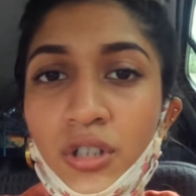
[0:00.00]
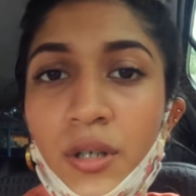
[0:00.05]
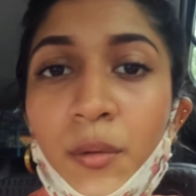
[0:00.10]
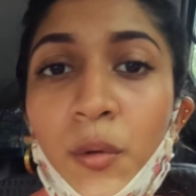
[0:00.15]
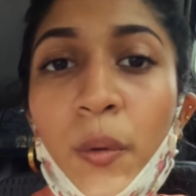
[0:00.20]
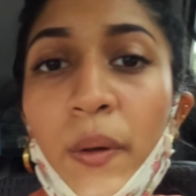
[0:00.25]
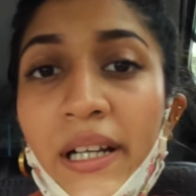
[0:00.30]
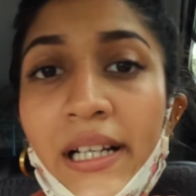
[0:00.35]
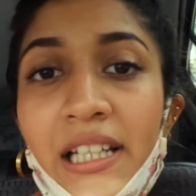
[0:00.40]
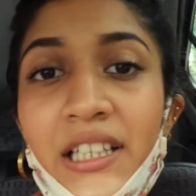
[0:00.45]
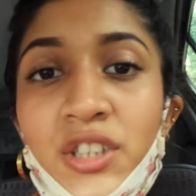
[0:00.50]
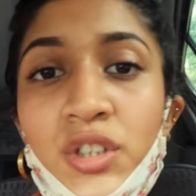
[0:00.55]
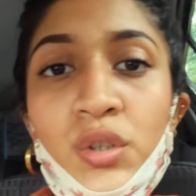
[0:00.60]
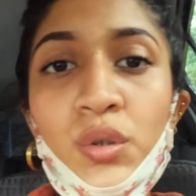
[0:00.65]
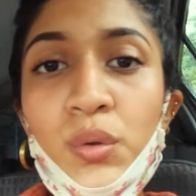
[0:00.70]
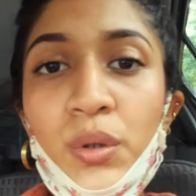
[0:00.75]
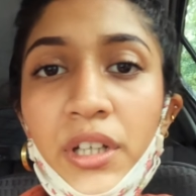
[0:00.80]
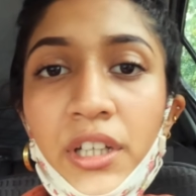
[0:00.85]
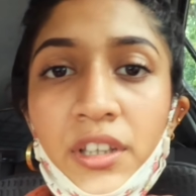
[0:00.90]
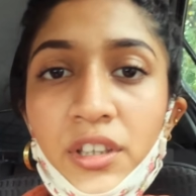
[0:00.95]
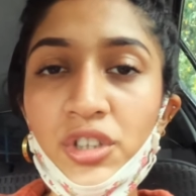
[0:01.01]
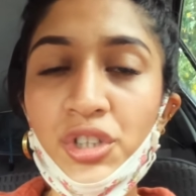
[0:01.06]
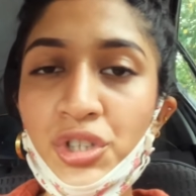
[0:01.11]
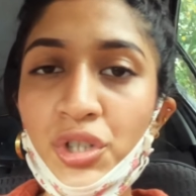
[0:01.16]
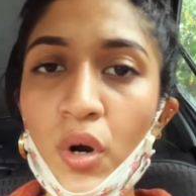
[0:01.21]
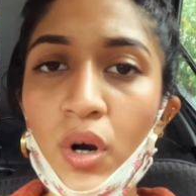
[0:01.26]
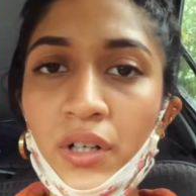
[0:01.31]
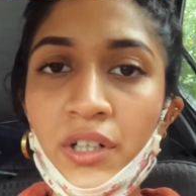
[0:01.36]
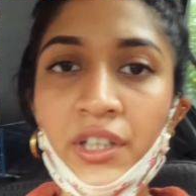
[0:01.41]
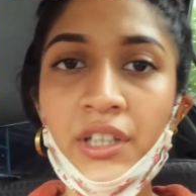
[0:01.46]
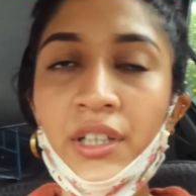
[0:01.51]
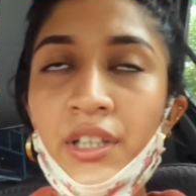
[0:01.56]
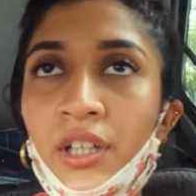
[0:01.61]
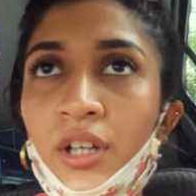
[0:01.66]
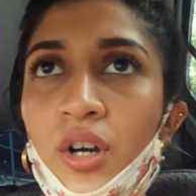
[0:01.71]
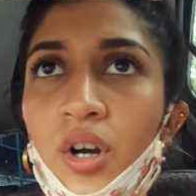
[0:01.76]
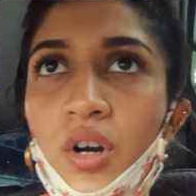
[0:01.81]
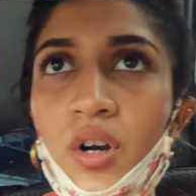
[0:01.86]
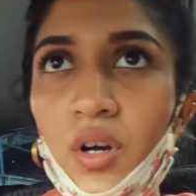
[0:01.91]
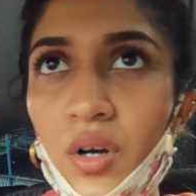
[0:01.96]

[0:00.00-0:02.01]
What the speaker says: So I'm quickly screwing the shorty